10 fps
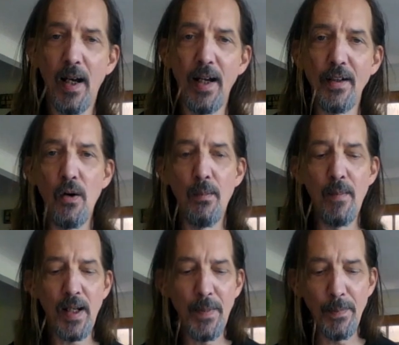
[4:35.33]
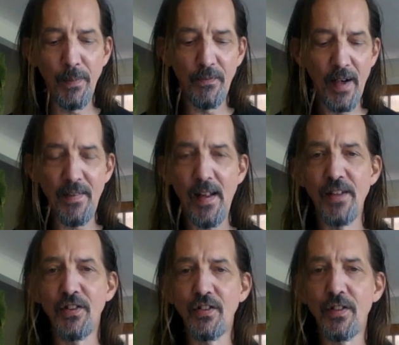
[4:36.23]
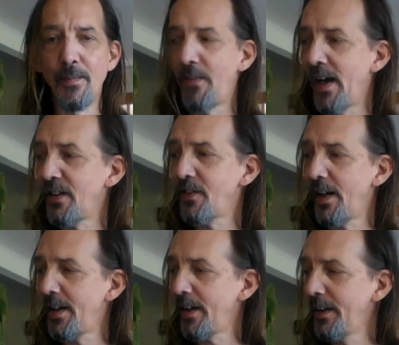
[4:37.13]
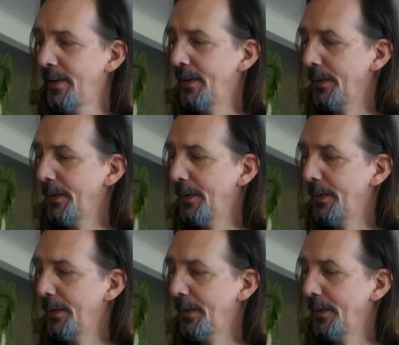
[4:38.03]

I know many people find that system fascinating.